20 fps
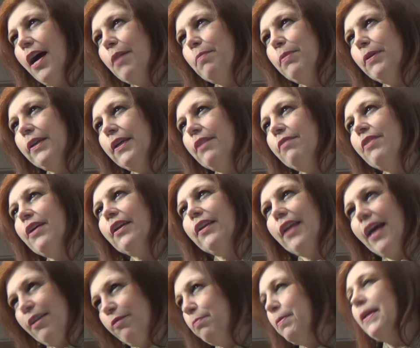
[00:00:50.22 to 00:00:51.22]
I believe
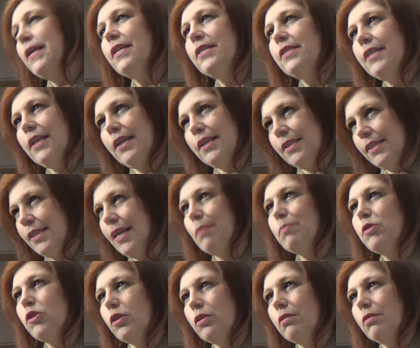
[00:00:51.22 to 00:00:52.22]
that life begins at
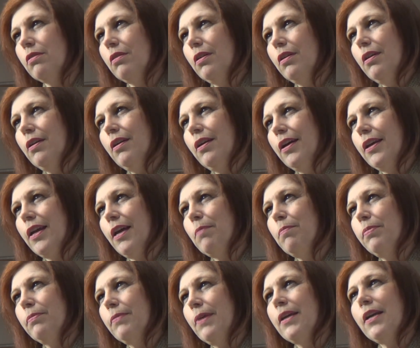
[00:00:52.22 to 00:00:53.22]
conception, and I
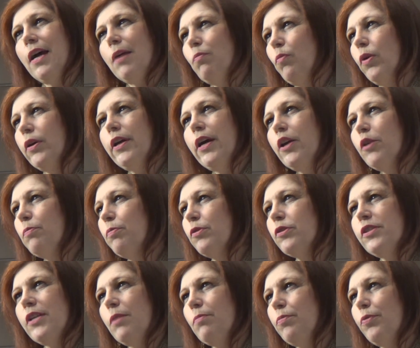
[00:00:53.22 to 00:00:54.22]
and I'm
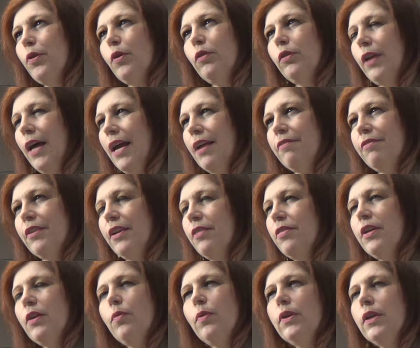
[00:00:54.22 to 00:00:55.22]
100% pro-life, and I
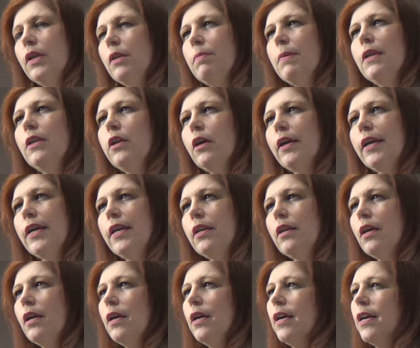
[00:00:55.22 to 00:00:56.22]
think we need to be looking
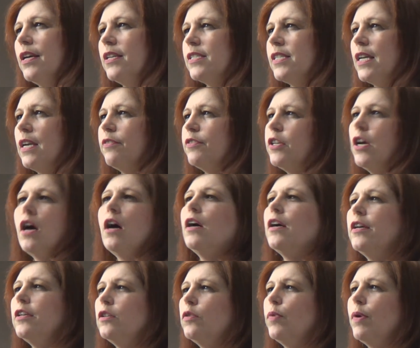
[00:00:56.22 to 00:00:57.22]
instead of
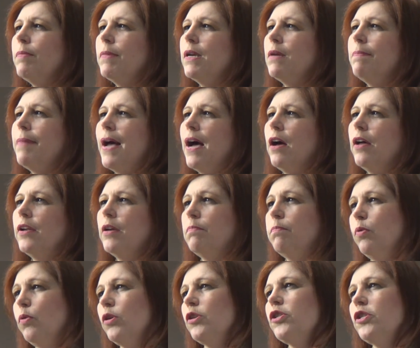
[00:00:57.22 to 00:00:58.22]
talking to women about
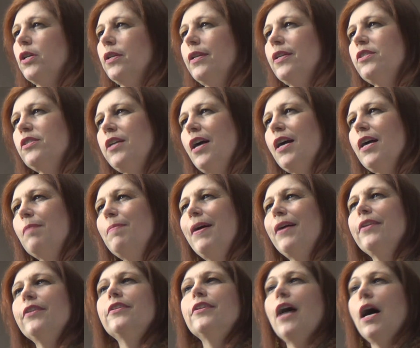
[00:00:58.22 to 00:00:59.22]
abortion, let's talk
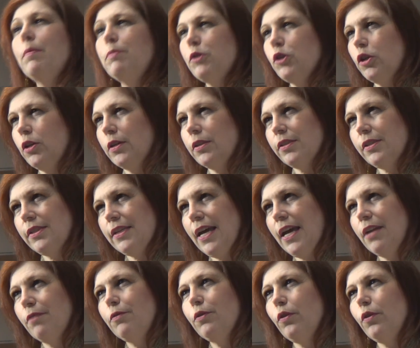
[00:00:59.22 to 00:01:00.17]
about adoption instead.